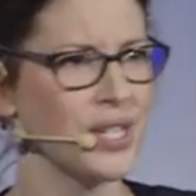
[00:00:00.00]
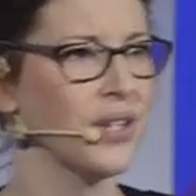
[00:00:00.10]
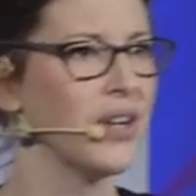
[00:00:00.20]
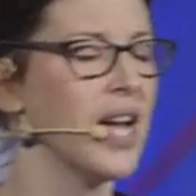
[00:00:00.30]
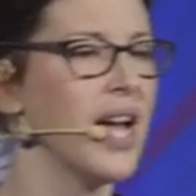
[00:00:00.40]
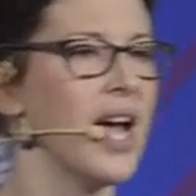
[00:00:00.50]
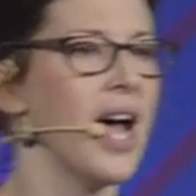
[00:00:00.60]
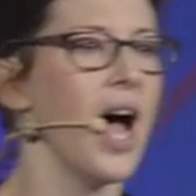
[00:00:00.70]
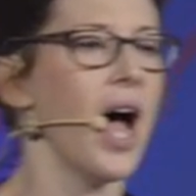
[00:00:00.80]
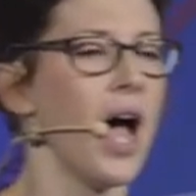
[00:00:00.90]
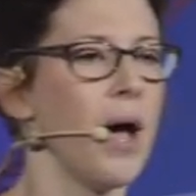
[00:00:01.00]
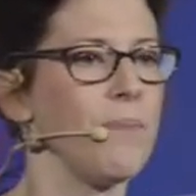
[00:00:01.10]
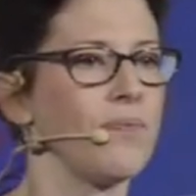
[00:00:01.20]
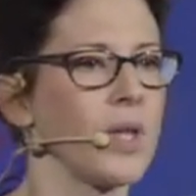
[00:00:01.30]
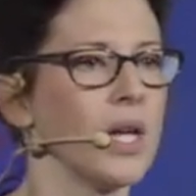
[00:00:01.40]
too um,
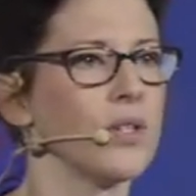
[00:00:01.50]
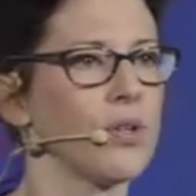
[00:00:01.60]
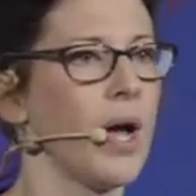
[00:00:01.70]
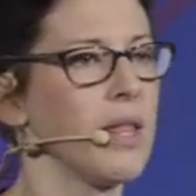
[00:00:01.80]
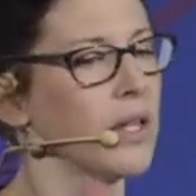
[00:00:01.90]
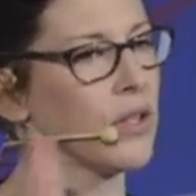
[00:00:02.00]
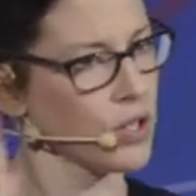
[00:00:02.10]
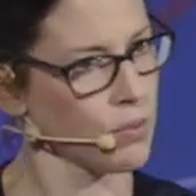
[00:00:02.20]
so i think there's a